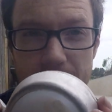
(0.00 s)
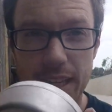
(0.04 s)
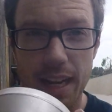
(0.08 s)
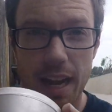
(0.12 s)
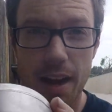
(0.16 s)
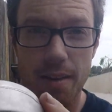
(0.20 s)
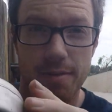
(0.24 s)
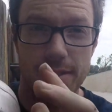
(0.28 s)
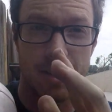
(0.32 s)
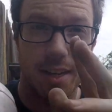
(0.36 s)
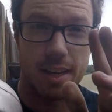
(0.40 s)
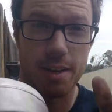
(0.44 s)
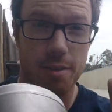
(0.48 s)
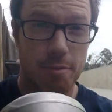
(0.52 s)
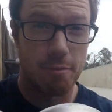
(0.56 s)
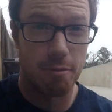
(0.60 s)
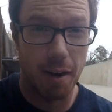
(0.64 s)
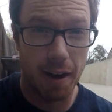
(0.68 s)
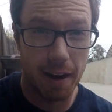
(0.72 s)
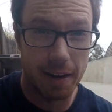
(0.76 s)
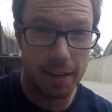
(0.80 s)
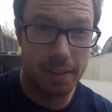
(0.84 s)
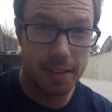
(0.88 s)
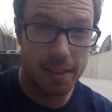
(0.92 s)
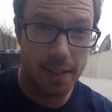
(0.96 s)
left and
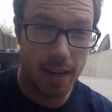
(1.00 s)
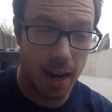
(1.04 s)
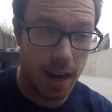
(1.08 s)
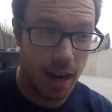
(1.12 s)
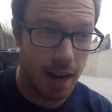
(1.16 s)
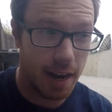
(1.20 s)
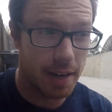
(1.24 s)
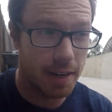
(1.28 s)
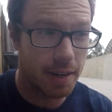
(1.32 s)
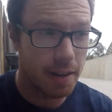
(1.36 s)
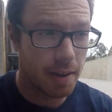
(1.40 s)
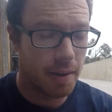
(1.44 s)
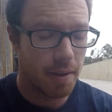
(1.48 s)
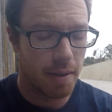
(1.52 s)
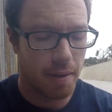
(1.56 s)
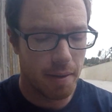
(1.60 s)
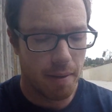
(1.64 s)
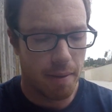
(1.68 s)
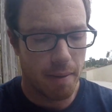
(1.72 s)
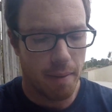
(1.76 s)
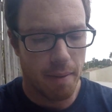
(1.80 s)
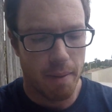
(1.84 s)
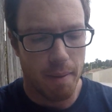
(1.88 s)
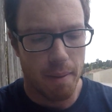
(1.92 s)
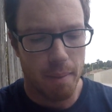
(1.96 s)
right side.
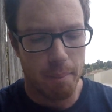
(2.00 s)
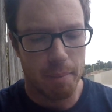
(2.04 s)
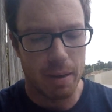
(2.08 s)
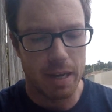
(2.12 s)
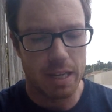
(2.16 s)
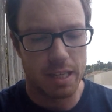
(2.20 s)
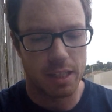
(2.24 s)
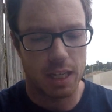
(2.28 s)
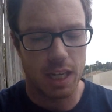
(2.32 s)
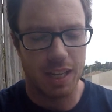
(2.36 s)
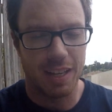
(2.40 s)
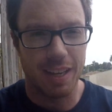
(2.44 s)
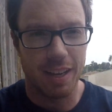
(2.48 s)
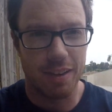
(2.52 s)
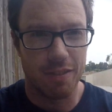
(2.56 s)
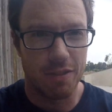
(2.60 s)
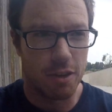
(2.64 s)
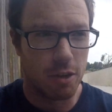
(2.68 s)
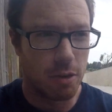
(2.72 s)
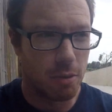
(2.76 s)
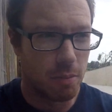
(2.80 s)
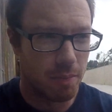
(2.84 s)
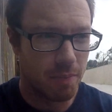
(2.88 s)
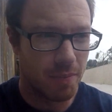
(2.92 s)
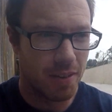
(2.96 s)
Basically,
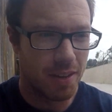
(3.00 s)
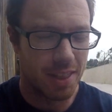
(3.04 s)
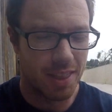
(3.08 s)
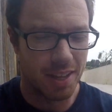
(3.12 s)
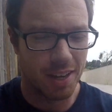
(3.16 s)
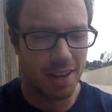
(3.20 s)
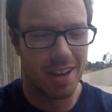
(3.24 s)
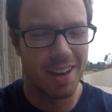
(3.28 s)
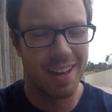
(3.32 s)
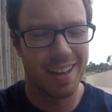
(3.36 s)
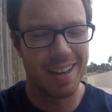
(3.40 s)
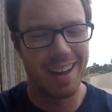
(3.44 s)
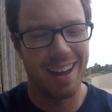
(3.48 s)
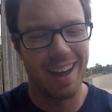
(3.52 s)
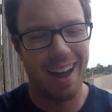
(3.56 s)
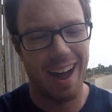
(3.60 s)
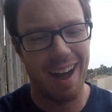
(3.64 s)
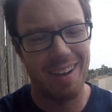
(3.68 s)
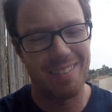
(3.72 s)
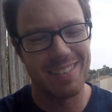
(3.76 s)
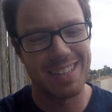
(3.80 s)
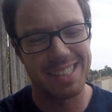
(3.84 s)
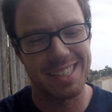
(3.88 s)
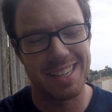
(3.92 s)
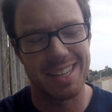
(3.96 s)

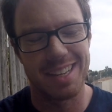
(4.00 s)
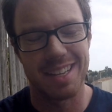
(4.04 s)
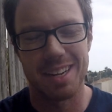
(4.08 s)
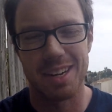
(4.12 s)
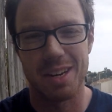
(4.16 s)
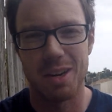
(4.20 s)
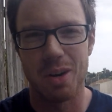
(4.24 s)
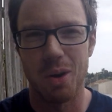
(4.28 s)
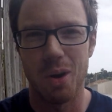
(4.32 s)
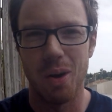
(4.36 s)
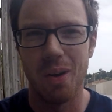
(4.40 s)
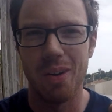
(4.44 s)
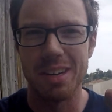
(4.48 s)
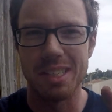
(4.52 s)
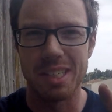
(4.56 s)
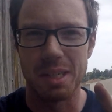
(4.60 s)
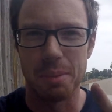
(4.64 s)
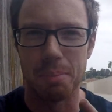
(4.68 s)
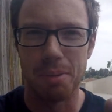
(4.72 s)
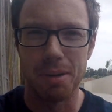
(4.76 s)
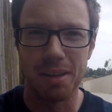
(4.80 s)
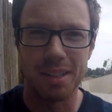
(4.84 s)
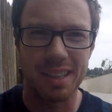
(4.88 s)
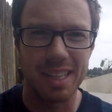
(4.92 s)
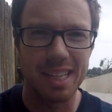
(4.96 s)
obviously the goal is to
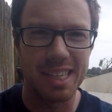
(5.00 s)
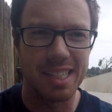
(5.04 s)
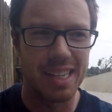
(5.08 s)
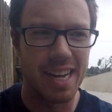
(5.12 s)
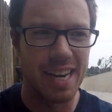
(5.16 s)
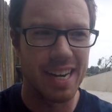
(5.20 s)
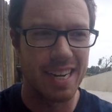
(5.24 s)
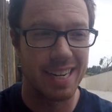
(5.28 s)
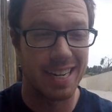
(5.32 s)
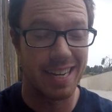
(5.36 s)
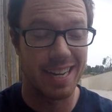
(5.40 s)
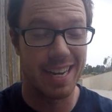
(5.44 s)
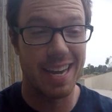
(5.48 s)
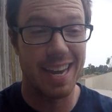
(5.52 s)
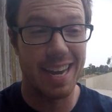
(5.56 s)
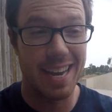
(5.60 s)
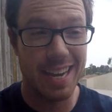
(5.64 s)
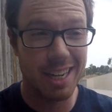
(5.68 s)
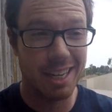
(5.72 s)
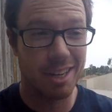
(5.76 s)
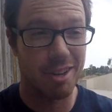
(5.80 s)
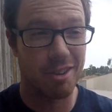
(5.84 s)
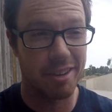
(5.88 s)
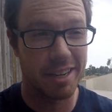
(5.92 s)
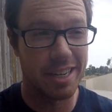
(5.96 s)
put these in and
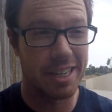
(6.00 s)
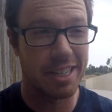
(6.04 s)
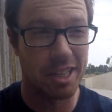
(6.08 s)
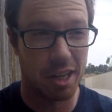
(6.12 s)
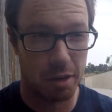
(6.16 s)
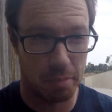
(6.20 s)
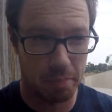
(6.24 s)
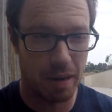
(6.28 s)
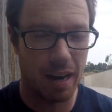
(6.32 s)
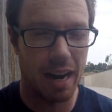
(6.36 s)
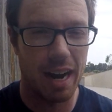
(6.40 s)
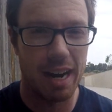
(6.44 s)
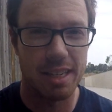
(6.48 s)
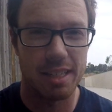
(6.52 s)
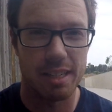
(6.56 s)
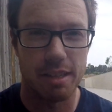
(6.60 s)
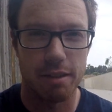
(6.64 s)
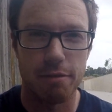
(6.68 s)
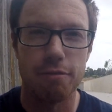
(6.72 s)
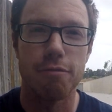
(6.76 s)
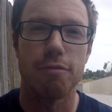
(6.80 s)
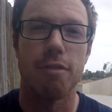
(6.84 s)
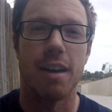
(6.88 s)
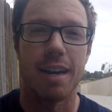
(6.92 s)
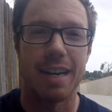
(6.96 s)
increase your positive
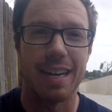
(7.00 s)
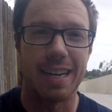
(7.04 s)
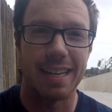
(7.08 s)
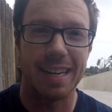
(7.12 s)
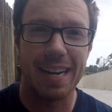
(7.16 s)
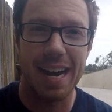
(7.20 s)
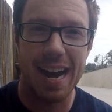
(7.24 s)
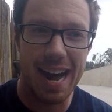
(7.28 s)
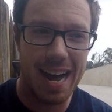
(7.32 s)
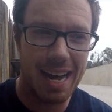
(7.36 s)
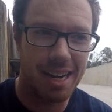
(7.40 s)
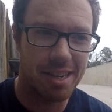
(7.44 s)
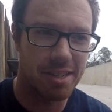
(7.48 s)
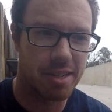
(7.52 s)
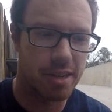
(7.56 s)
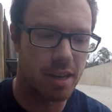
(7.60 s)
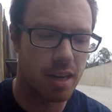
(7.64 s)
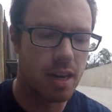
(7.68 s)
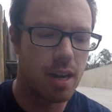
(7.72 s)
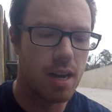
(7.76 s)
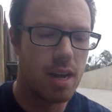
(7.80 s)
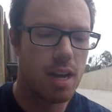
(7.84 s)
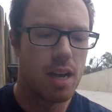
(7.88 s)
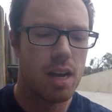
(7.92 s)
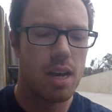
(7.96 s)
front end caster,
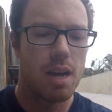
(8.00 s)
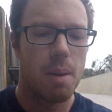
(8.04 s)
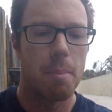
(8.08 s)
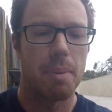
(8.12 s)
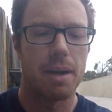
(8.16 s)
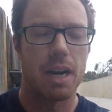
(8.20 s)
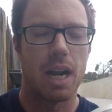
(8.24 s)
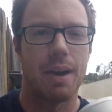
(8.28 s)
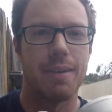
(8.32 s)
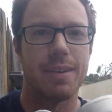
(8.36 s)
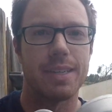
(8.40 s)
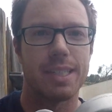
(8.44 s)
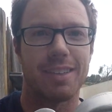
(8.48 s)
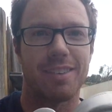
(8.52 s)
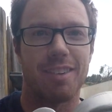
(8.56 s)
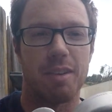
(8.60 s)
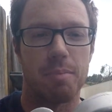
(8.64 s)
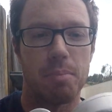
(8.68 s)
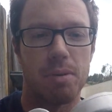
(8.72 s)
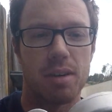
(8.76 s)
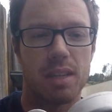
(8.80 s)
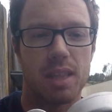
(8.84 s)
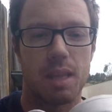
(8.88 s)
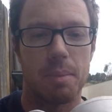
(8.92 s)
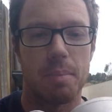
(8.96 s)
but obviously if you
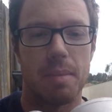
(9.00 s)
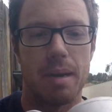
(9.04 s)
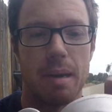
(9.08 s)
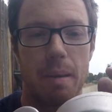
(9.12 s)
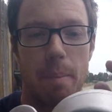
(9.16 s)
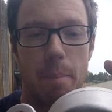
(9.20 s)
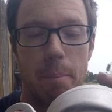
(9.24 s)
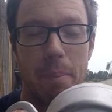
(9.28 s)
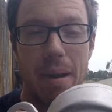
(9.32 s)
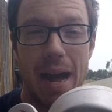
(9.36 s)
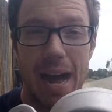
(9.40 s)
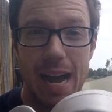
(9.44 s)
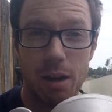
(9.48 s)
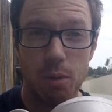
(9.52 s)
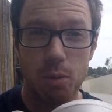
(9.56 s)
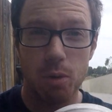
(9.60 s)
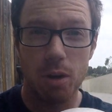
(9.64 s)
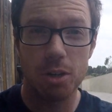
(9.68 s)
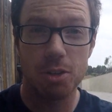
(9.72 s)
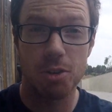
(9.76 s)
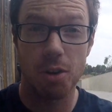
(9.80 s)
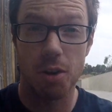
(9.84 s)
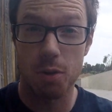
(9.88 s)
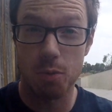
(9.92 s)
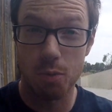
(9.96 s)
put them in
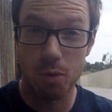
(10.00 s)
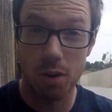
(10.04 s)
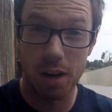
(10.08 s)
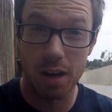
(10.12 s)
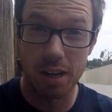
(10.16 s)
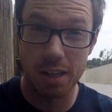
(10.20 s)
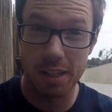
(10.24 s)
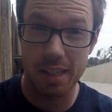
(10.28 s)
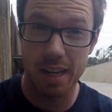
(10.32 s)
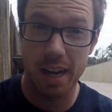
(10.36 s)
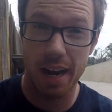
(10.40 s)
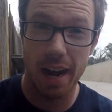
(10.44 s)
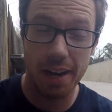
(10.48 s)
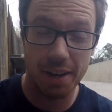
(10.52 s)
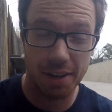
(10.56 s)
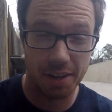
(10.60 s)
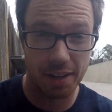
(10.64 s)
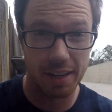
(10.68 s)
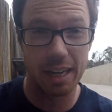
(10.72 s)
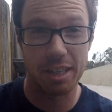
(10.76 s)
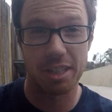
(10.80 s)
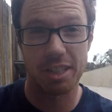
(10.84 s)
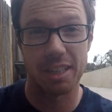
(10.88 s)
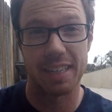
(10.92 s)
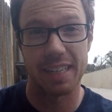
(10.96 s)
backwards or on the wrong side, you're
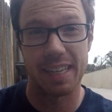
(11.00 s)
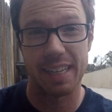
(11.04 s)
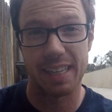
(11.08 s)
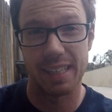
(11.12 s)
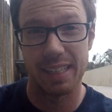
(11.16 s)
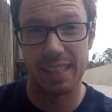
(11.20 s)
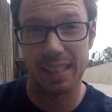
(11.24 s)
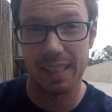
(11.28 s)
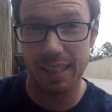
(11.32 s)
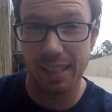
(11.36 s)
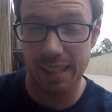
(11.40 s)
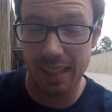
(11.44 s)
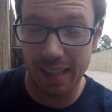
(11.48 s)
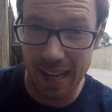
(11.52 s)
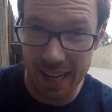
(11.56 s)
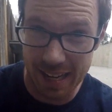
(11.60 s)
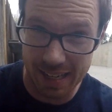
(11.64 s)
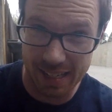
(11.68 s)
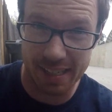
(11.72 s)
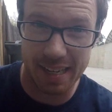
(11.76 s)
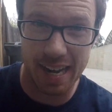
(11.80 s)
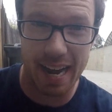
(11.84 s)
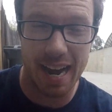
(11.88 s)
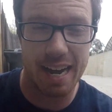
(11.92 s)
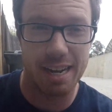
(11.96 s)
actually gonna get
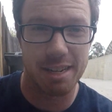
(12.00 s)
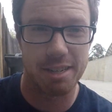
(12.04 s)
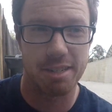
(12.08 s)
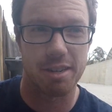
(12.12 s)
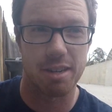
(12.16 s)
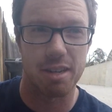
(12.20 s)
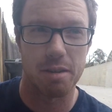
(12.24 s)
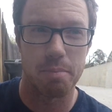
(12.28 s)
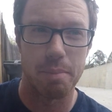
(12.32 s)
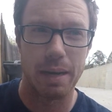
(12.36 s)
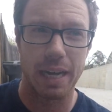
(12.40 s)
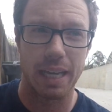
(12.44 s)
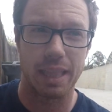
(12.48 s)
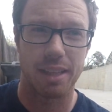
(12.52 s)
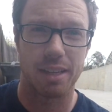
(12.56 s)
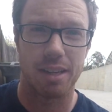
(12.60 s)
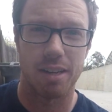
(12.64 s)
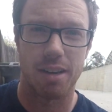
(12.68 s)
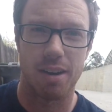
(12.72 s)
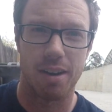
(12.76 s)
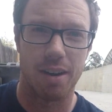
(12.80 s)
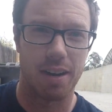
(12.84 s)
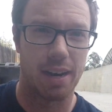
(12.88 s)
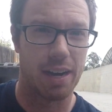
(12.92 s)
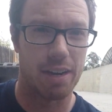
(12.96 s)
less caster and make the
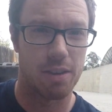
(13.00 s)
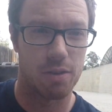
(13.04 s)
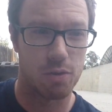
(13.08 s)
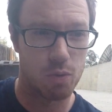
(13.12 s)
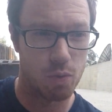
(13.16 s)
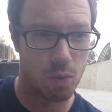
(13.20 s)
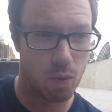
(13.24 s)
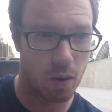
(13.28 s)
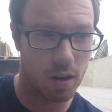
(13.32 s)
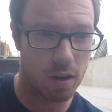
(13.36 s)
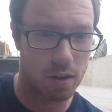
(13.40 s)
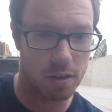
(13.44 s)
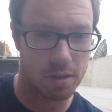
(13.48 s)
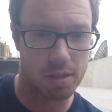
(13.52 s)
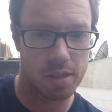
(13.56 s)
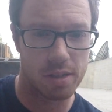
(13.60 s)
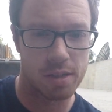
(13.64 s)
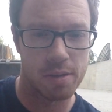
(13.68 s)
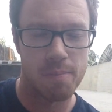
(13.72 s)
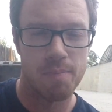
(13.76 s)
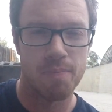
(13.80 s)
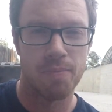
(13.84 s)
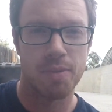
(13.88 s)
car handle worse.